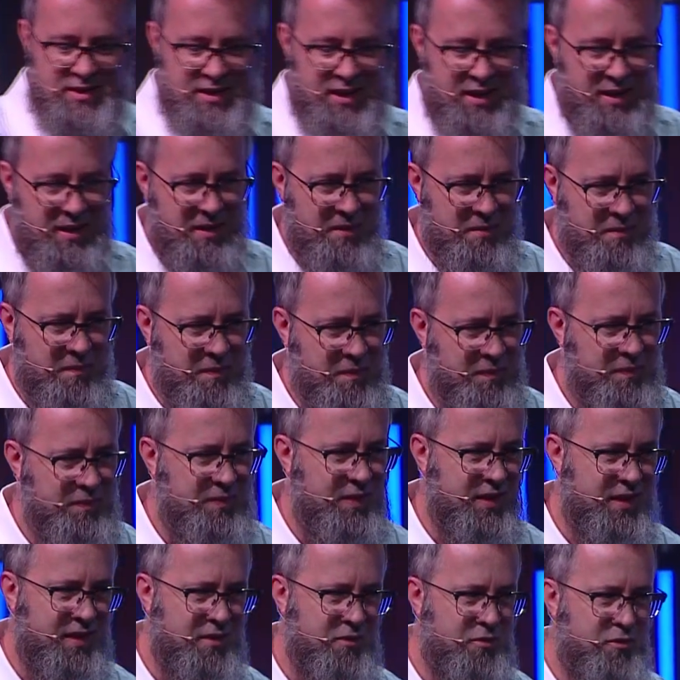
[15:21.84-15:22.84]
um,
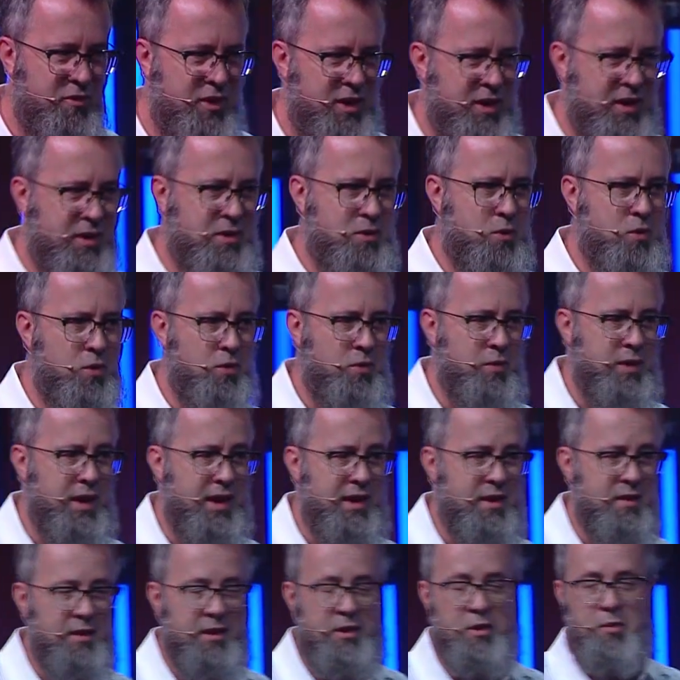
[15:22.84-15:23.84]
very cool. We
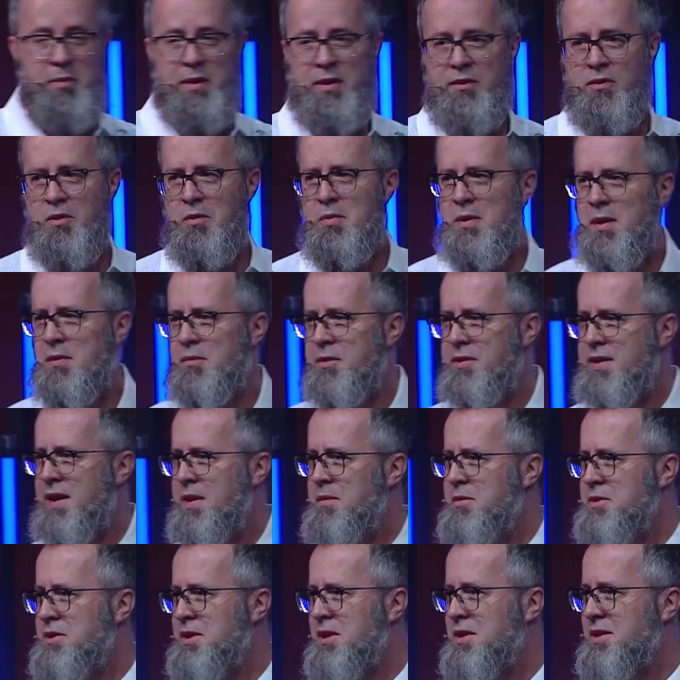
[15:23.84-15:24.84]
had a little bit of a problem with
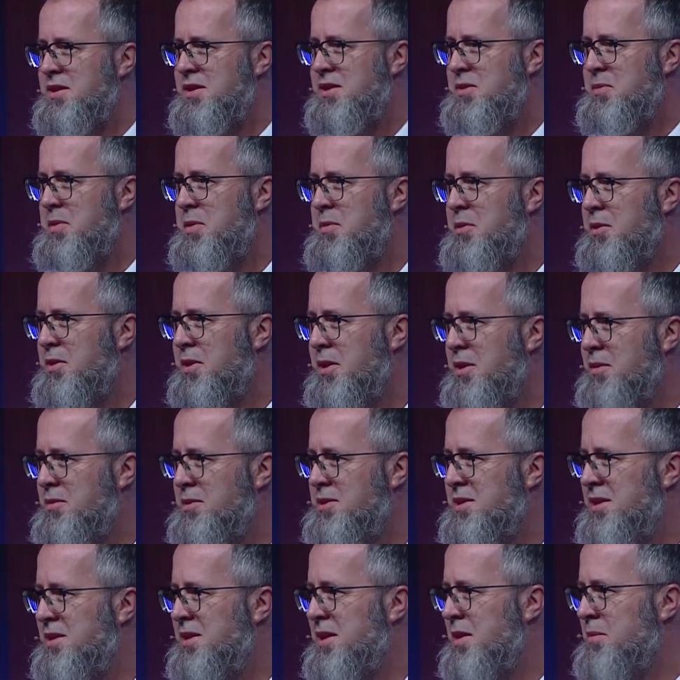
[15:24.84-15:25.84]
Amazon because people thought it
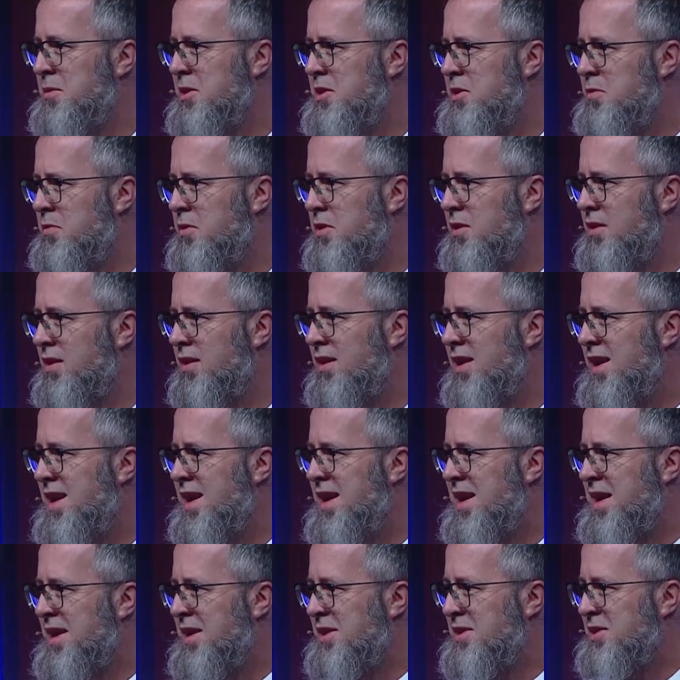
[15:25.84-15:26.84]
was a dummies book.
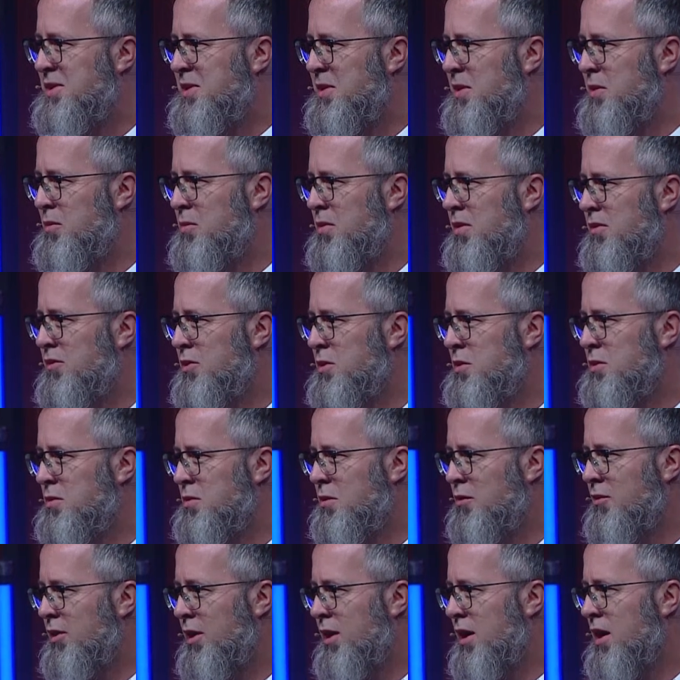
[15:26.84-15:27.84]
So the reviews
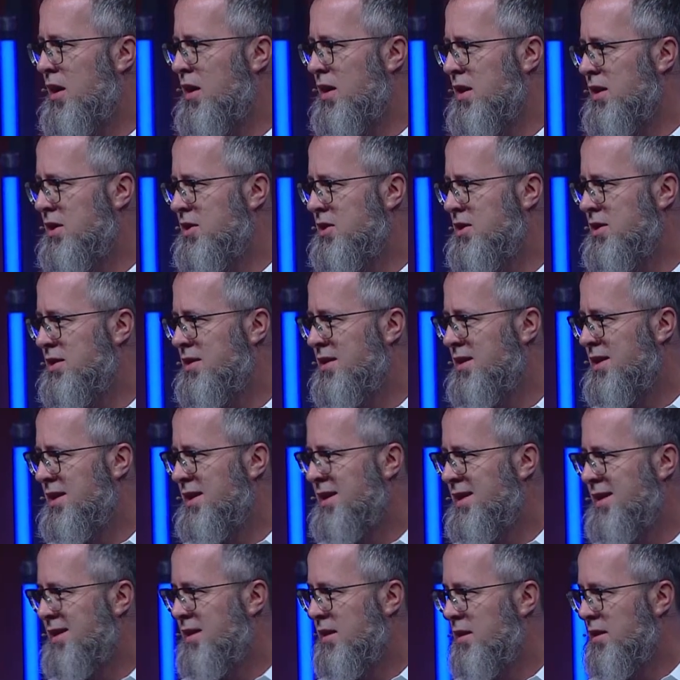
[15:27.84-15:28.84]
were very harsh.
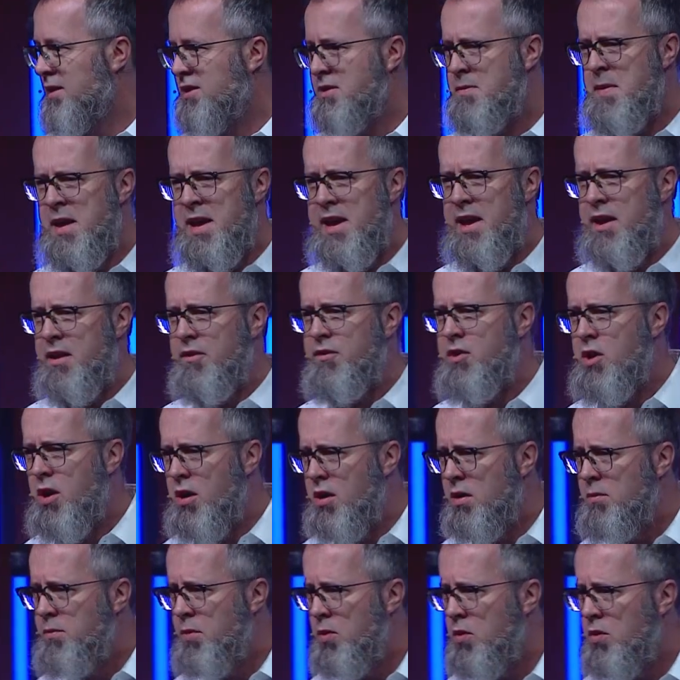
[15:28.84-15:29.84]
It's made out of
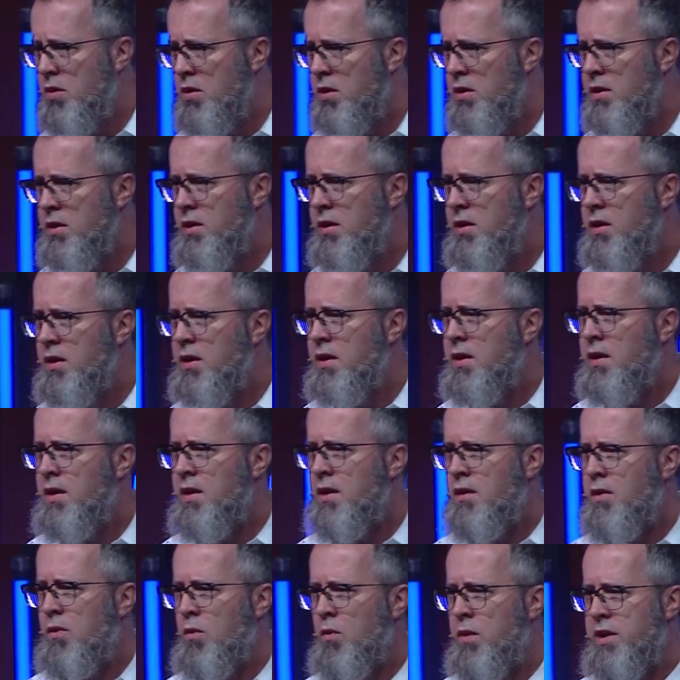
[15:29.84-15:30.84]
cardboard.
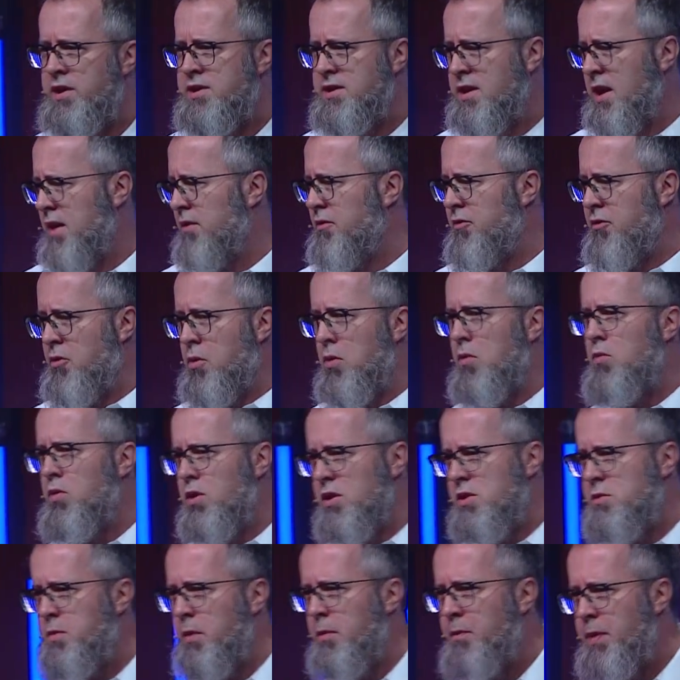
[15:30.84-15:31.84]
It's got four
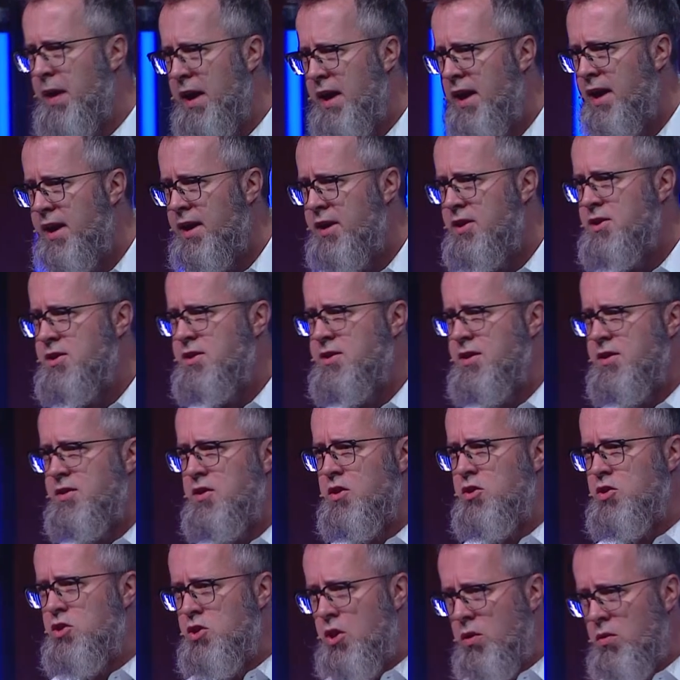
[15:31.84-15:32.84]
words per page. Is this
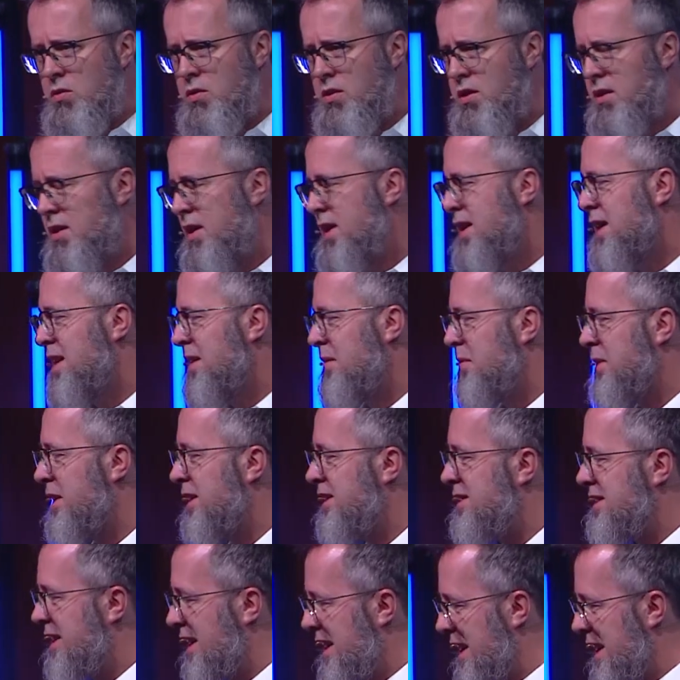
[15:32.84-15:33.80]
a joke? But it's an